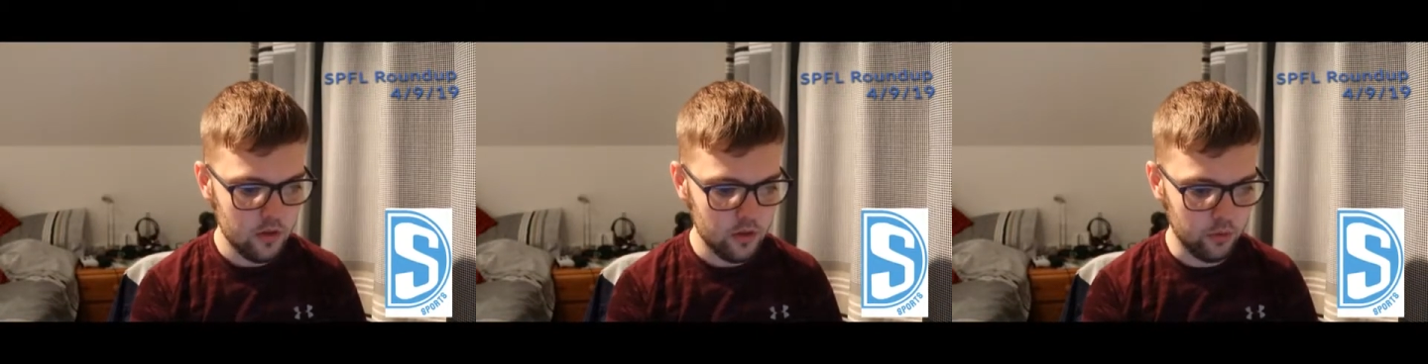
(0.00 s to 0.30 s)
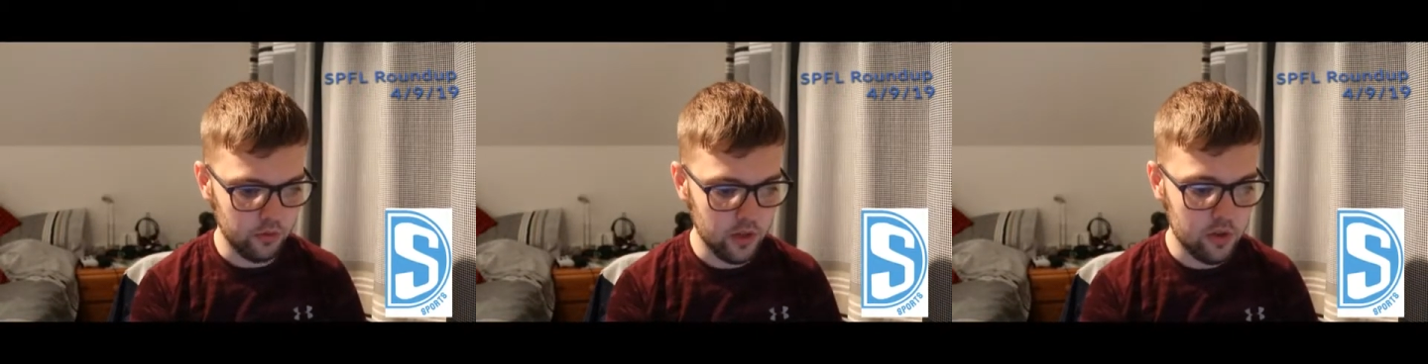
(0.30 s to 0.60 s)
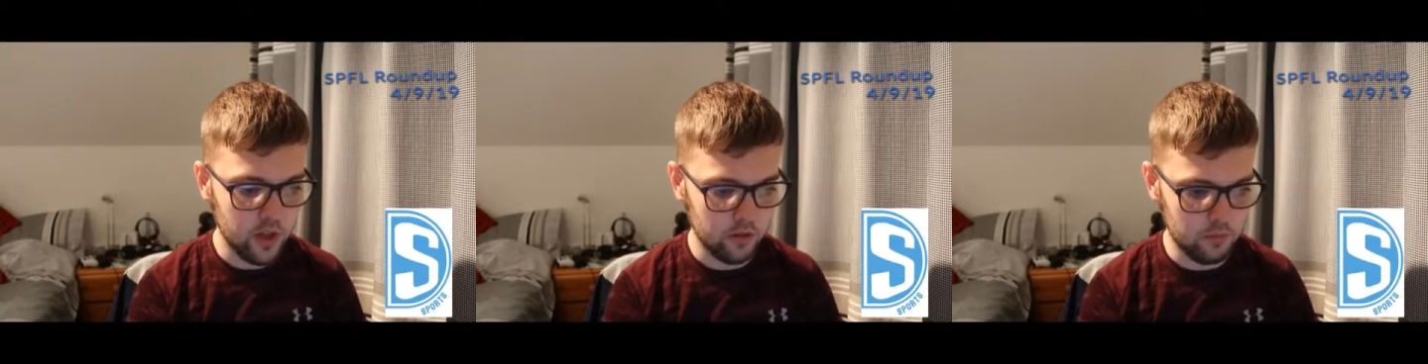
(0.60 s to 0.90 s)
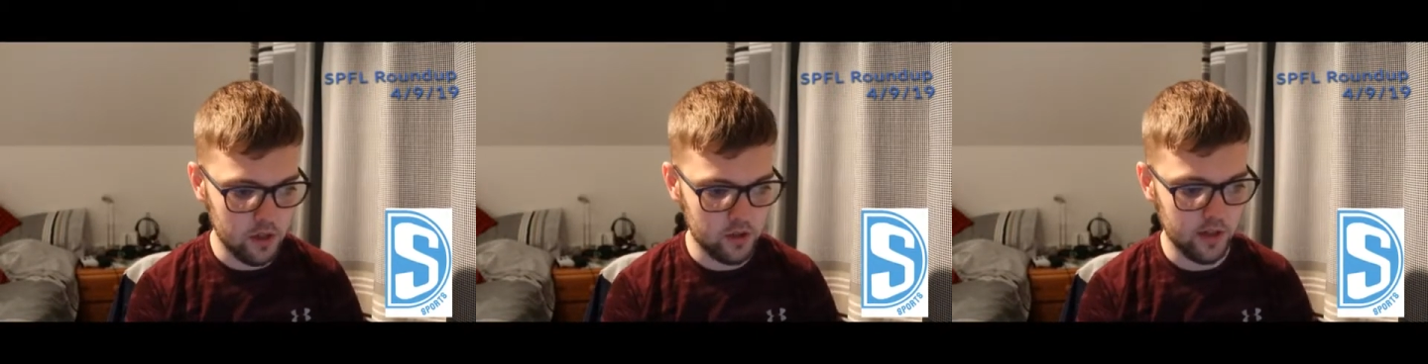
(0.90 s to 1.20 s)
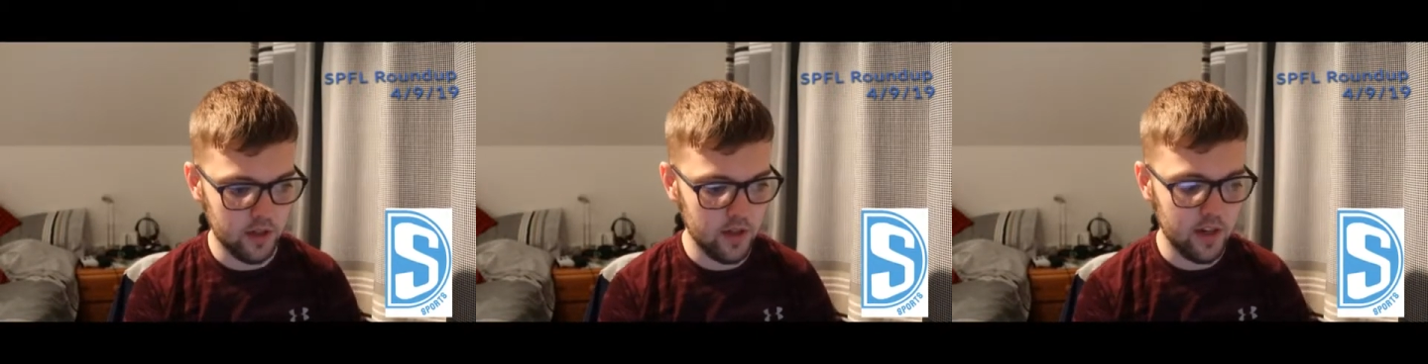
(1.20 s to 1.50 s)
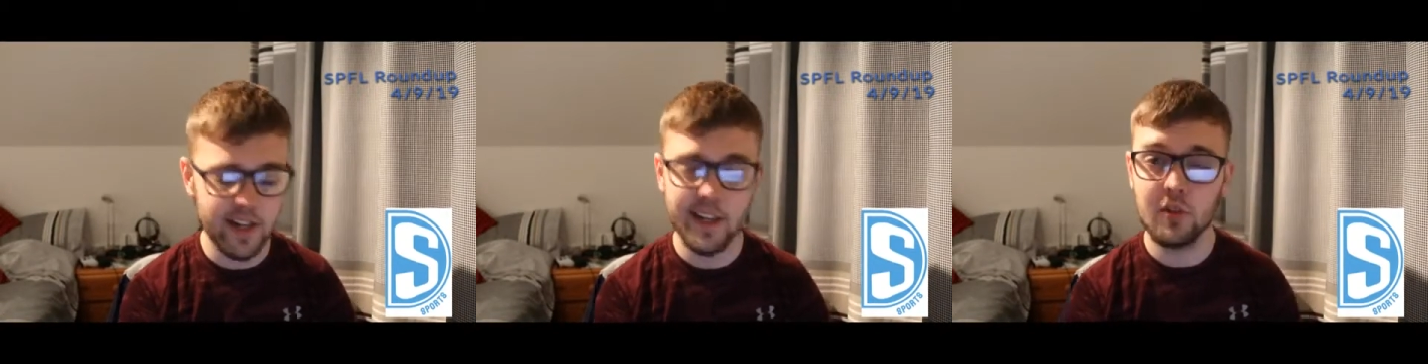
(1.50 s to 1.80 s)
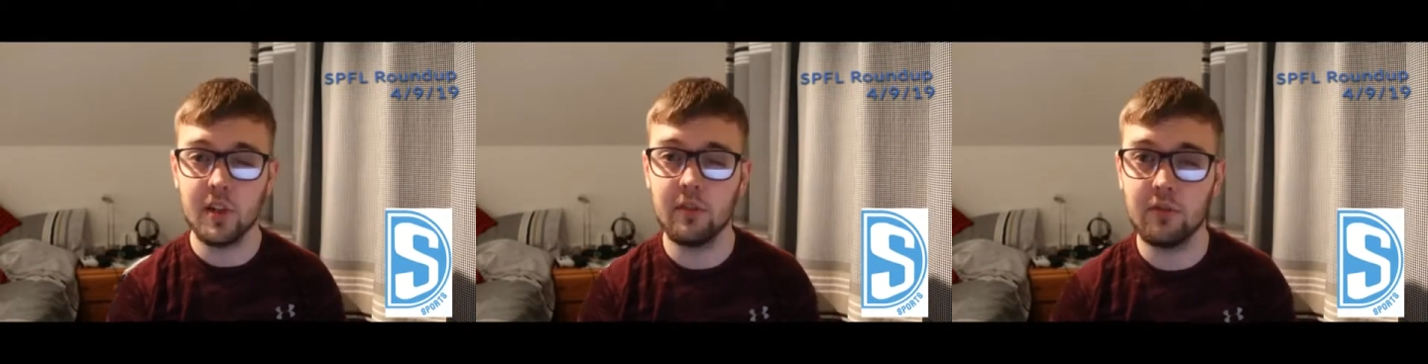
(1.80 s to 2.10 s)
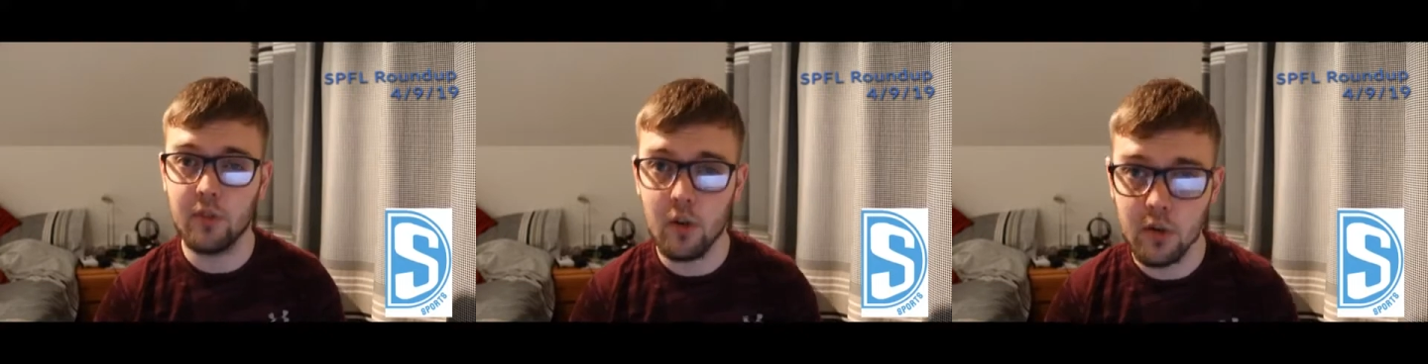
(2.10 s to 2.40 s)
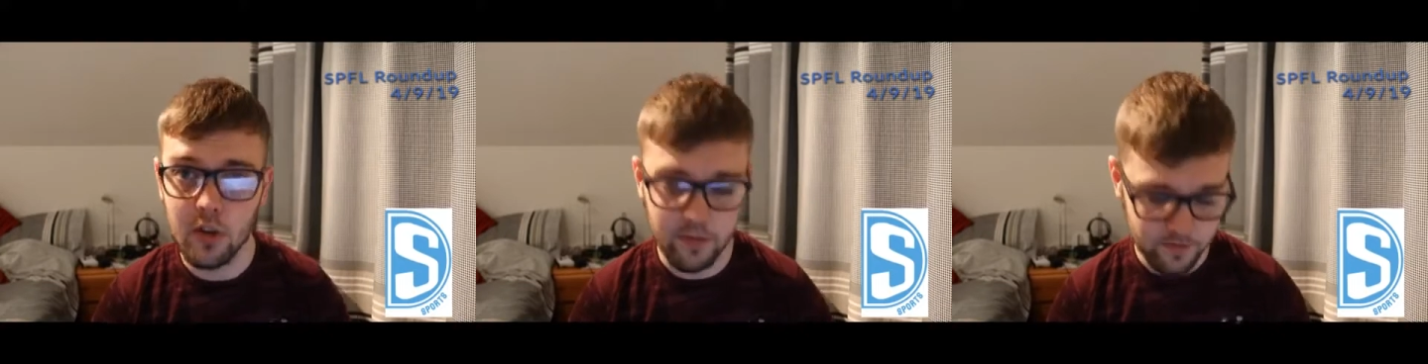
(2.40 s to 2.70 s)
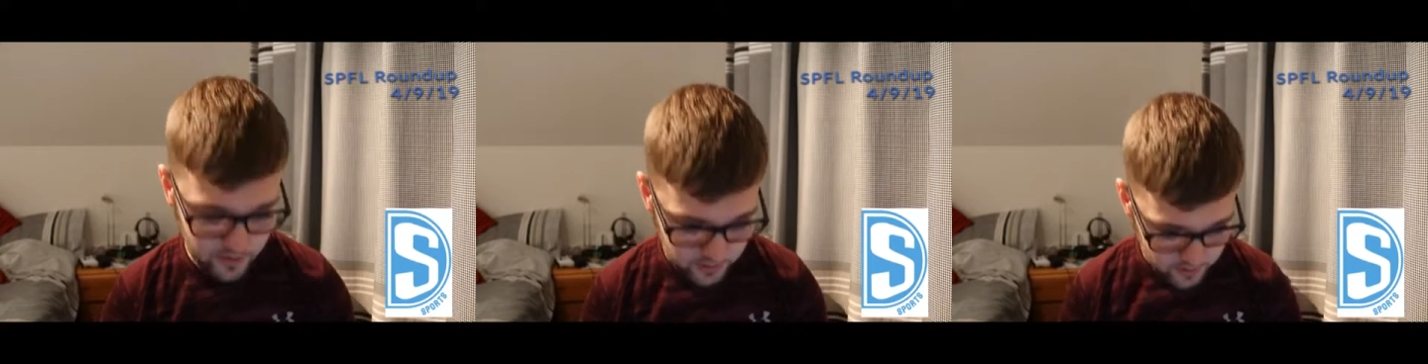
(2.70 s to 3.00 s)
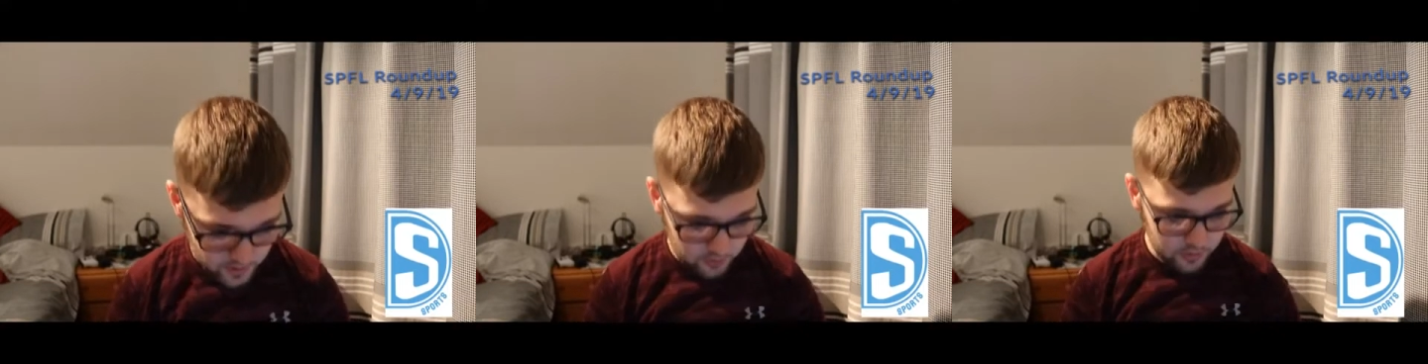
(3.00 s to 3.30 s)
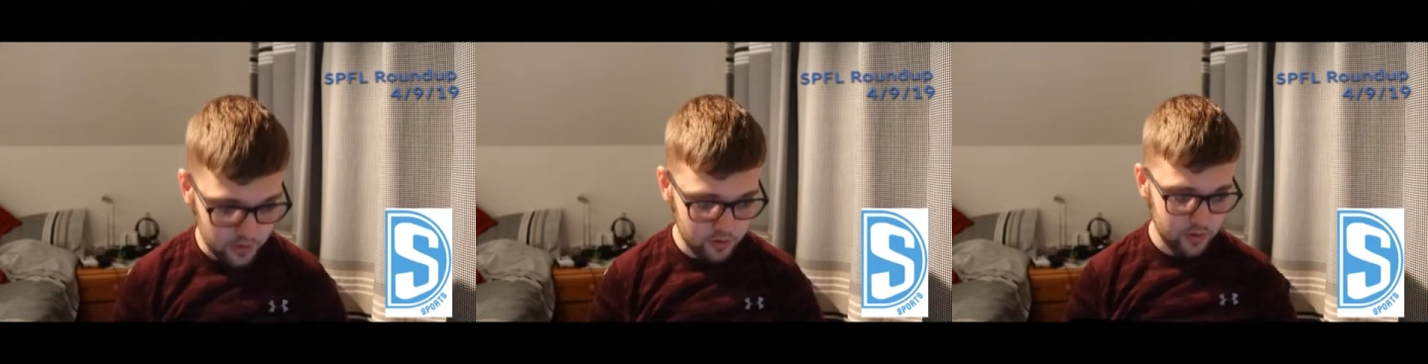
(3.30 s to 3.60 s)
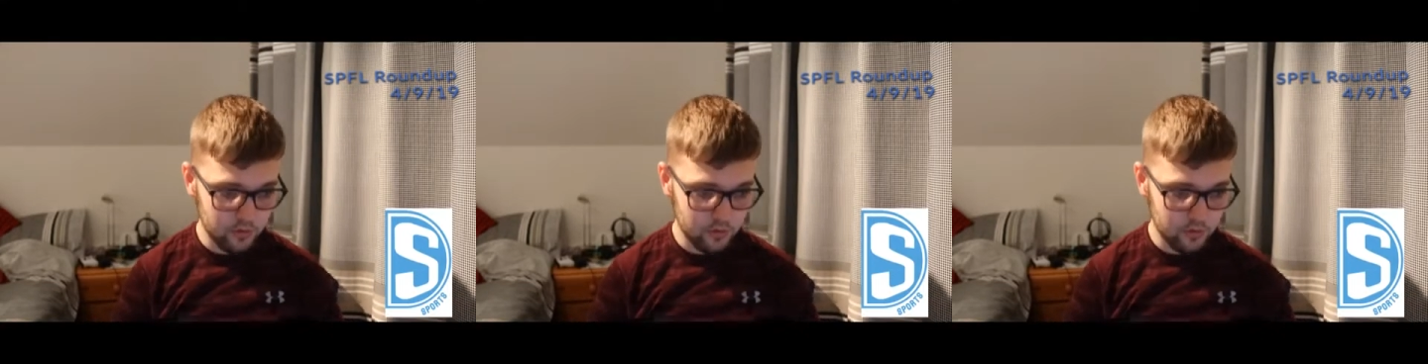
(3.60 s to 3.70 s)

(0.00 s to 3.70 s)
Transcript: was an interesting match there. Adrian Falkirk finished 0-0.